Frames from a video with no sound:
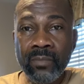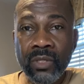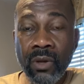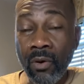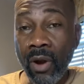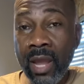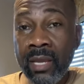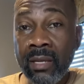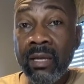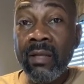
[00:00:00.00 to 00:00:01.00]
All right,
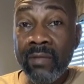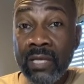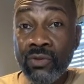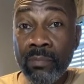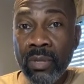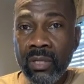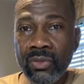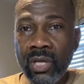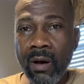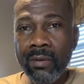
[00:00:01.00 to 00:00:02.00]
that's the pillow
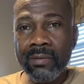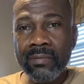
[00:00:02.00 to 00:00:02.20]
talk.